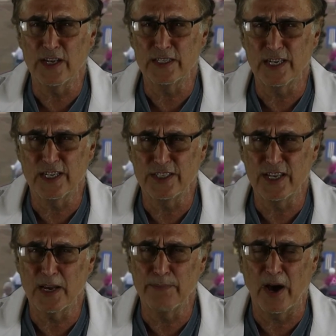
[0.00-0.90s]
is going to
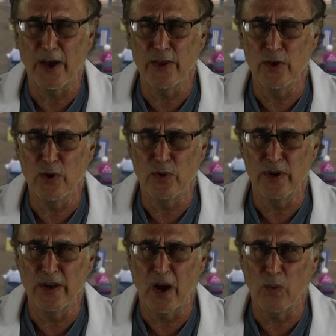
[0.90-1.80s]
stick by you
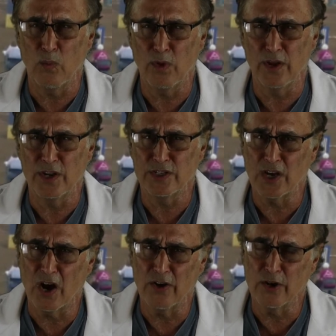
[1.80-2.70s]
and not really
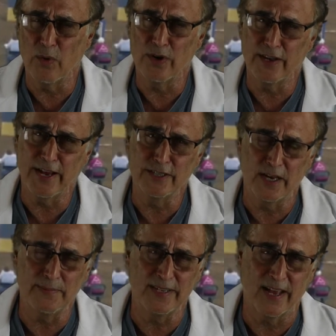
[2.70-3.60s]
desire to go and take
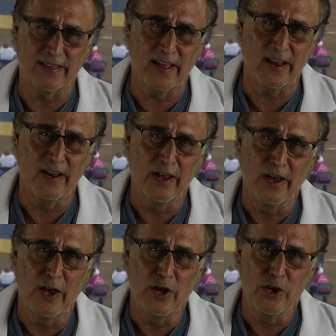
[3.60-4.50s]
jumps like that,
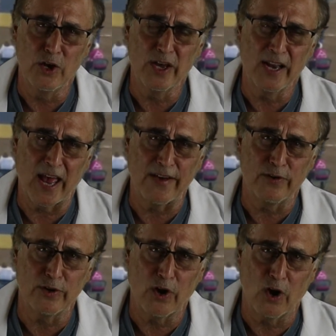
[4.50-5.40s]
you're going to have
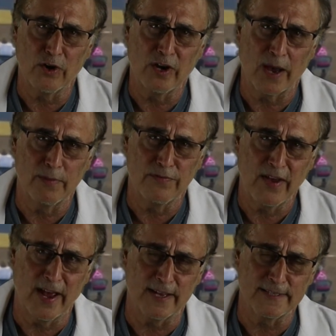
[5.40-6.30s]
a hard time in
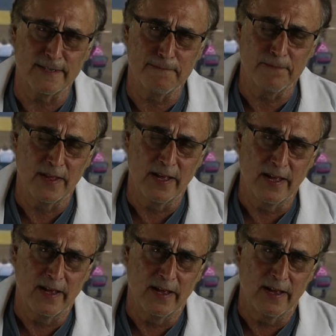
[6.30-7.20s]
fast.
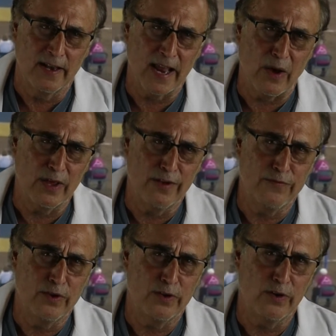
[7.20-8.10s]
Now,
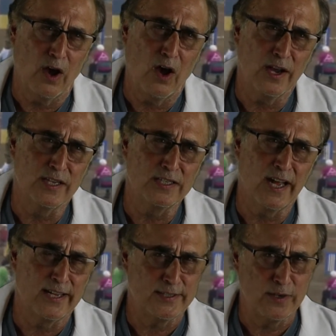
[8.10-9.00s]
if your dog is
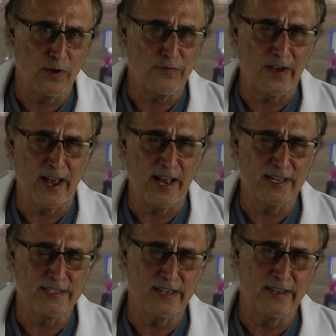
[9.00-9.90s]
not so
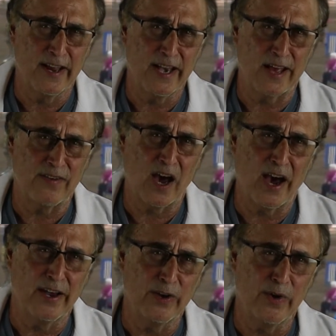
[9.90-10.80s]
fast and doesn't have a
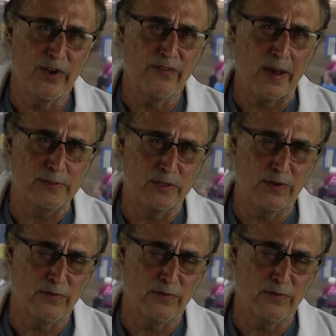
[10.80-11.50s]
high degree of obstacle